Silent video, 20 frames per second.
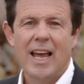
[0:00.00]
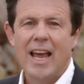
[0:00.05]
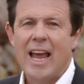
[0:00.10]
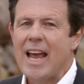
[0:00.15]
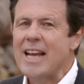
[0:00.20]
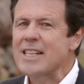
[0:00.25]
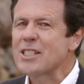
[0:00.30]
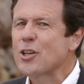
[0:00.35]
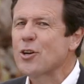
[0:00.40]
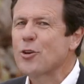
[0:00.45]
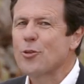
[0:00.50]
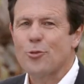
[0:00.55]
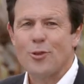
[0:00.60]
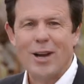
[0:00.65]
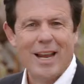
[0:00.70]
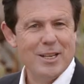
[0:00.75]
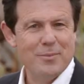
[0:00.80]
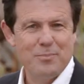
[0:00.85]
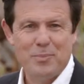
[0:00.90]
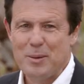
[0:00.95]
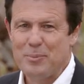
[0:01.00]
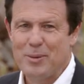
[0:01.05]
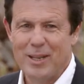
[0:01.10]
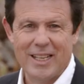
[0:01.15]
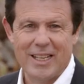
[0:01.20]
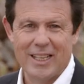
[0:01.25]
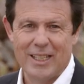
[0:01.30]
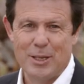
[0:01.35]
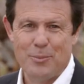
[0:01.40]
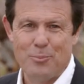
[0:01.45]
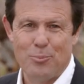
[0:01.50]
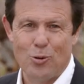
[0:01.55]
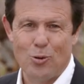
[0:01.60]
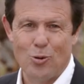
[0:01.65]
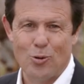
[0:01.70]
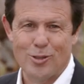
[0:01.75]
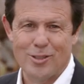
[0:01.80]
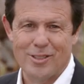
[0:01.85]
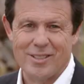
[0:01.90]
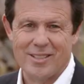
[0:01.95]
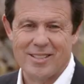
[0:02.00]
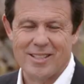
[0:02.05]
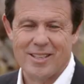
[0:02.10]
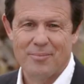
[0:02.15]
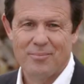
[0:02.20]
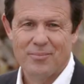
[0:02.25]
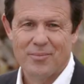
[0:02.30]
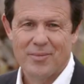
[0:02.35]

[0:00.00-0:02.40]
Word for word: has great biblical importance.